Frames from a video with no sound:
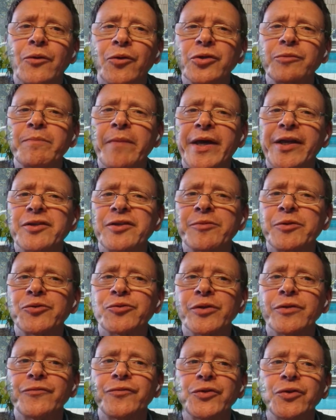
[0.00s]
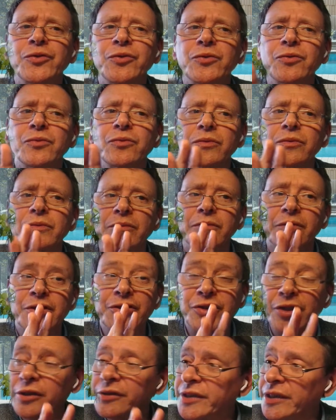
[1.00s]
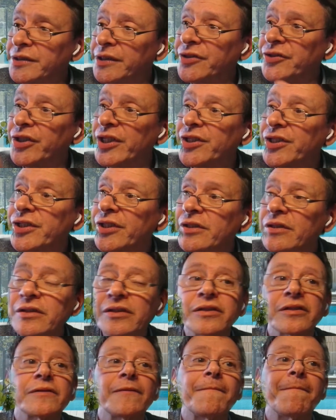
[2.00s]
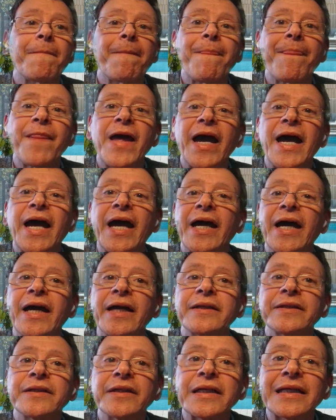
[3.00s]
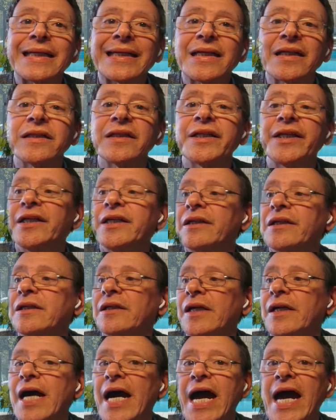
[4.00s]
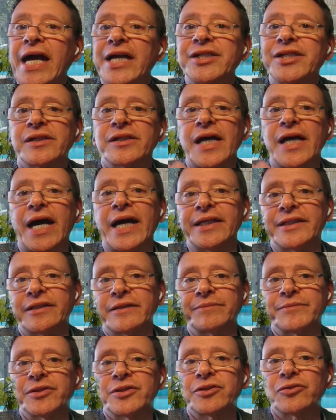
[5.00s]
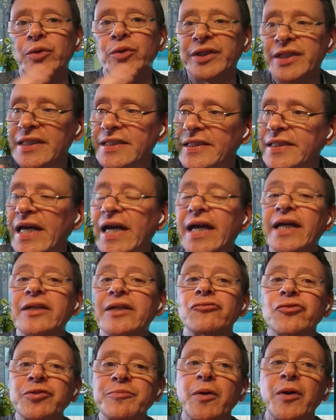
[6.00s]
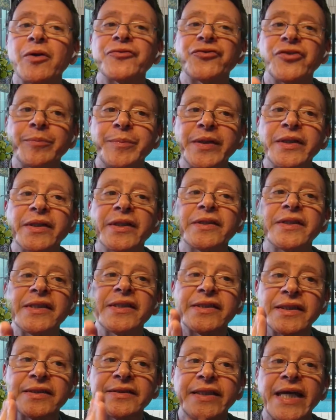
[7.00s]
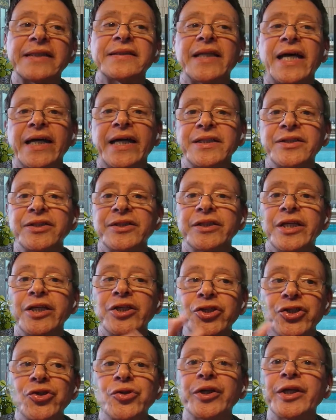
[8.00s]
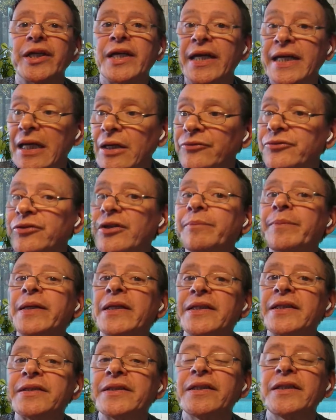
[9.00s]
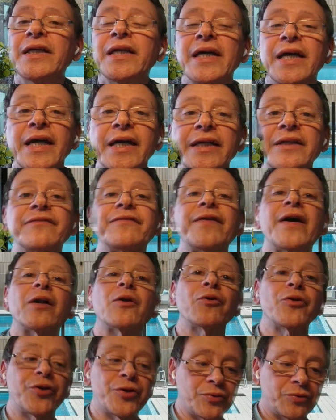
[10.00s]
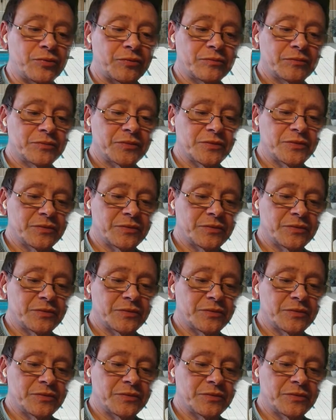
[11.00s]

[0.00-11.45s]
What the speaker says: a good management review results in decisions and clear action items with assigned responsibilities and deadlines, ensuring accountability and follow through.